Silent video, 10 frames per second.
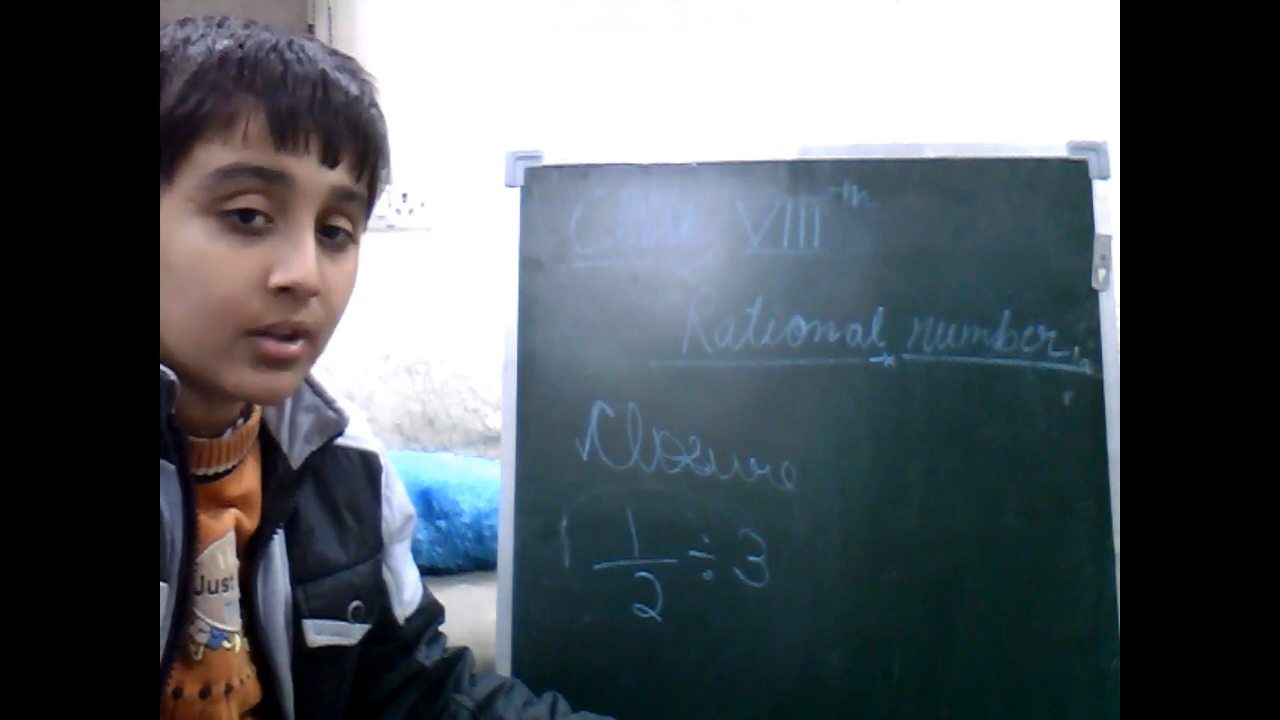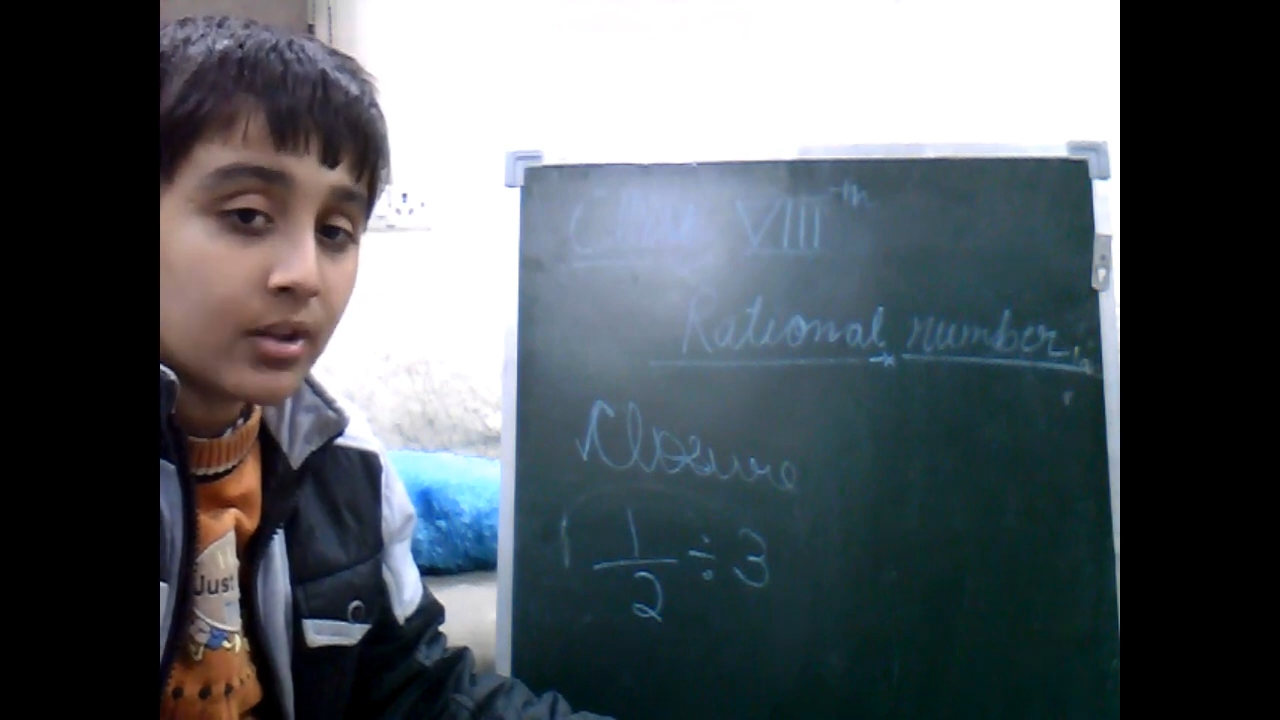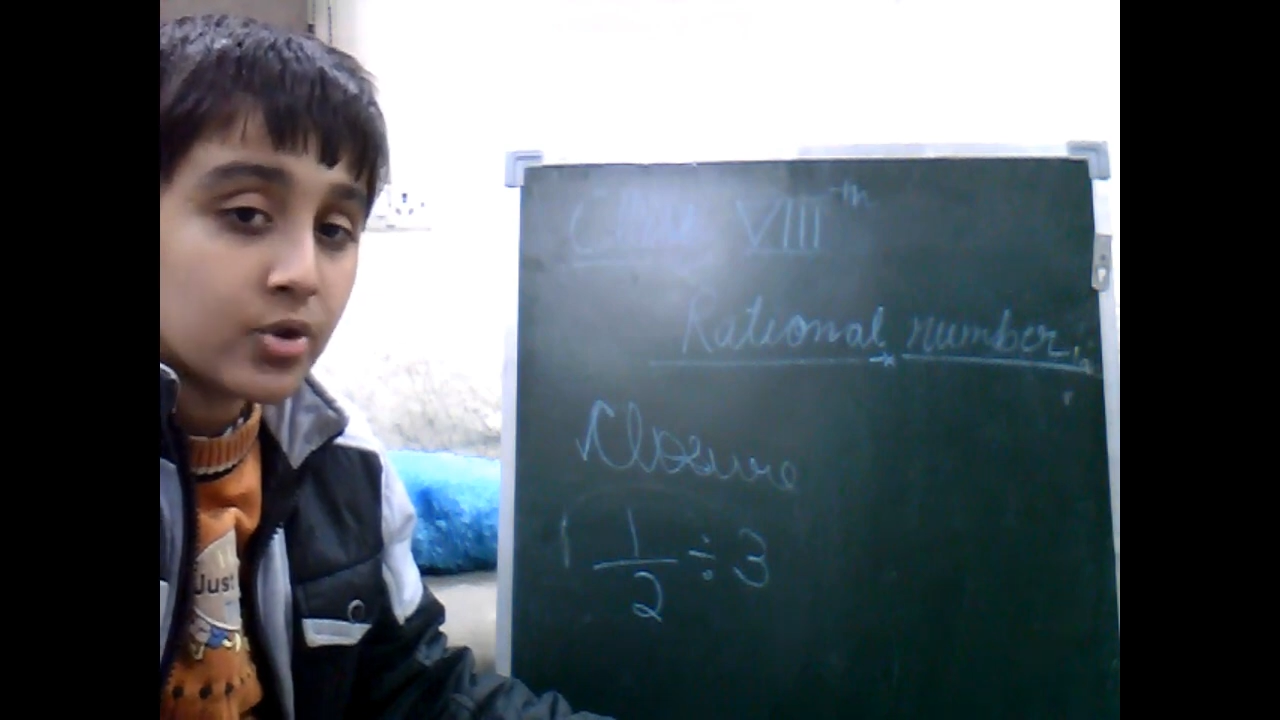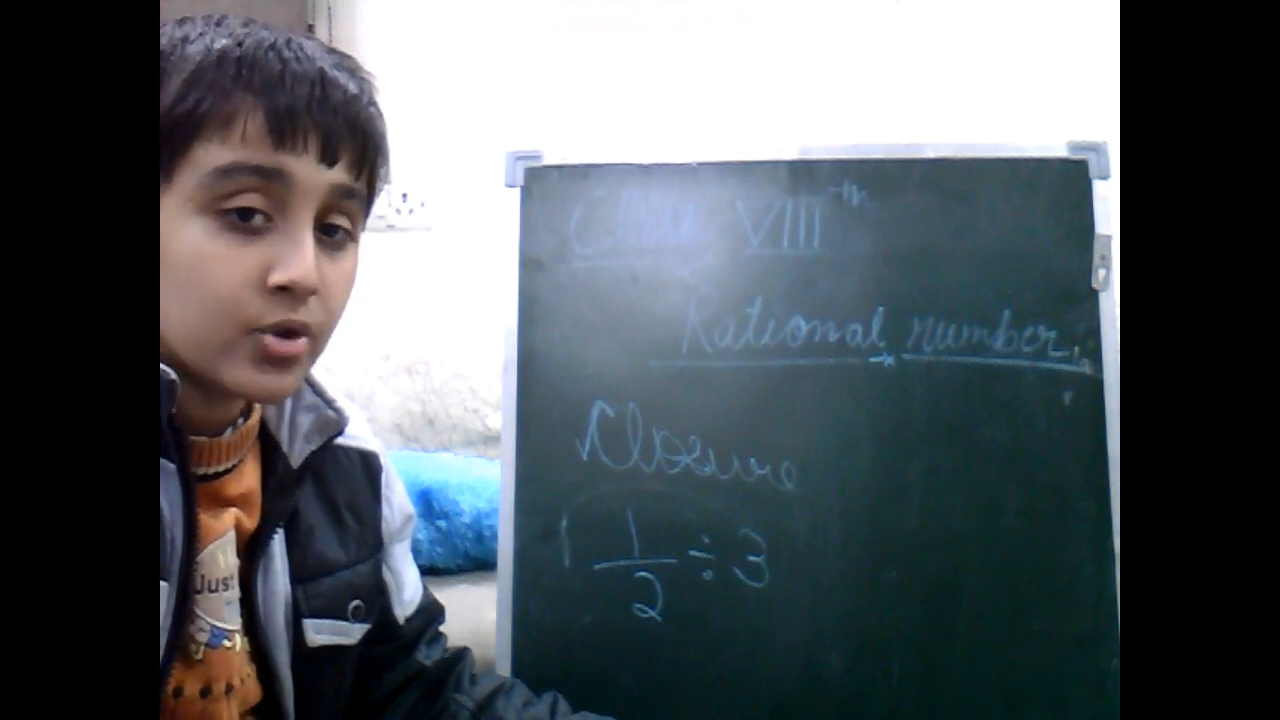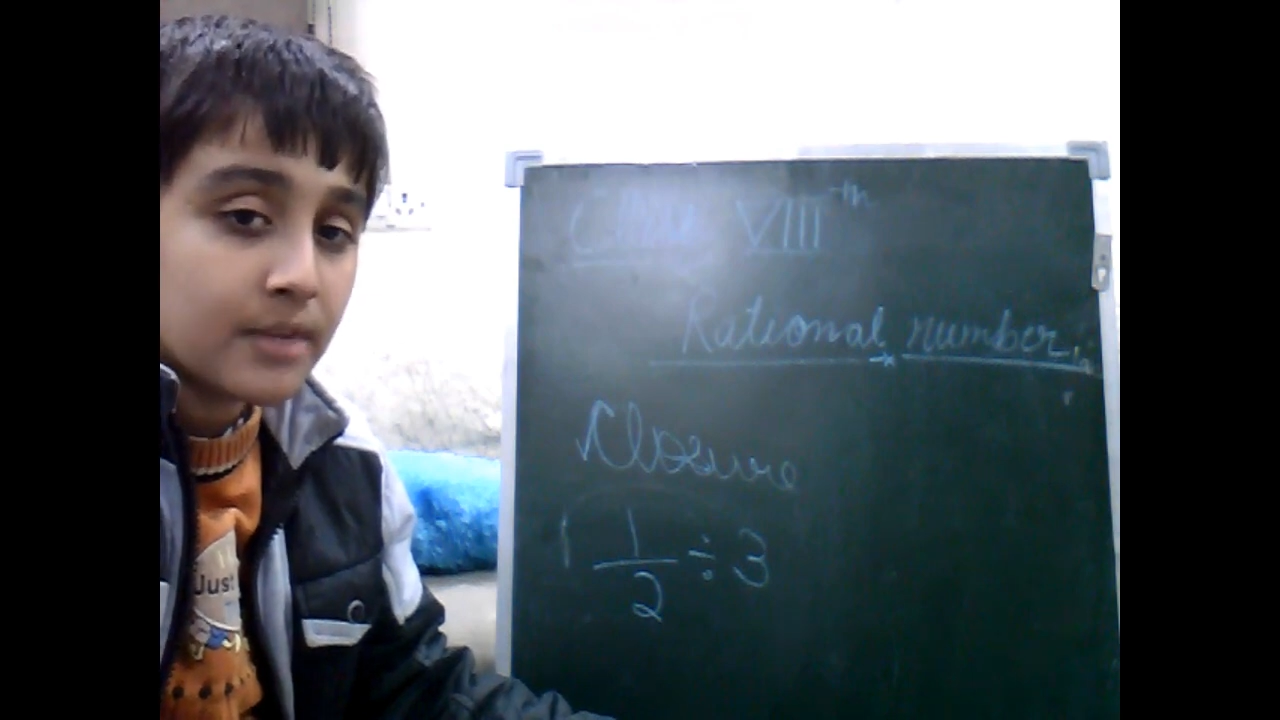
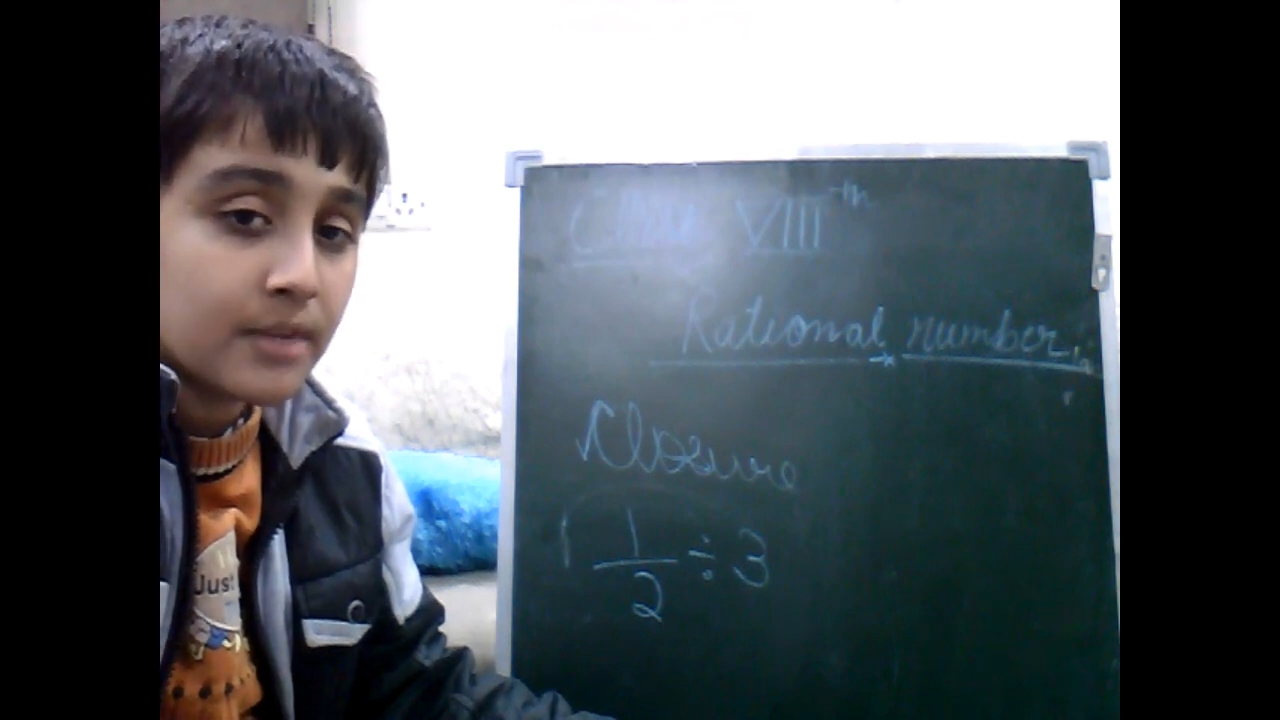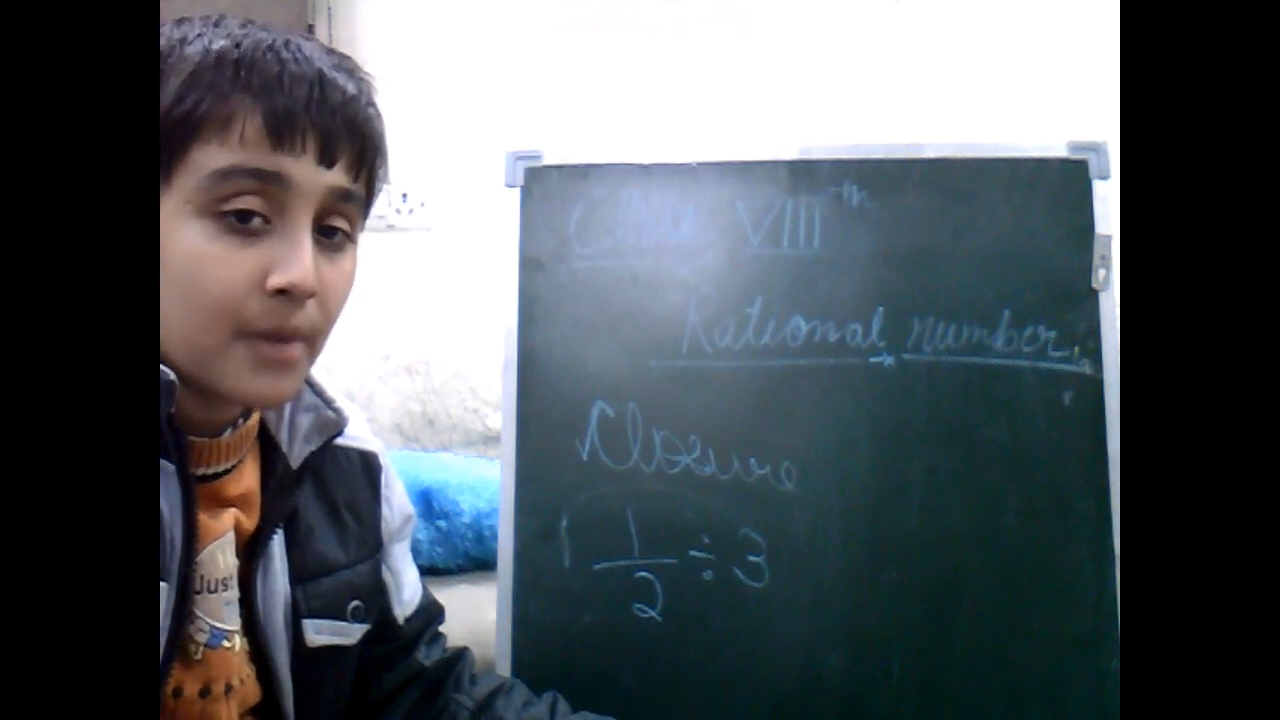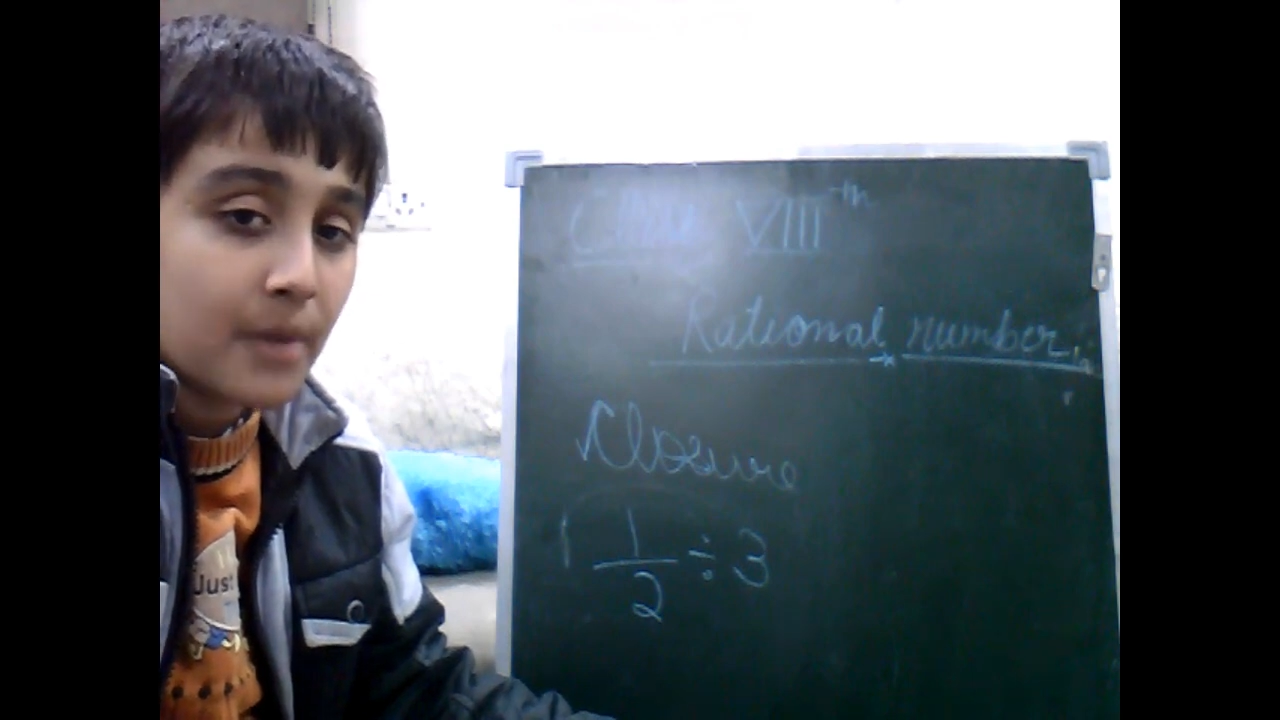property.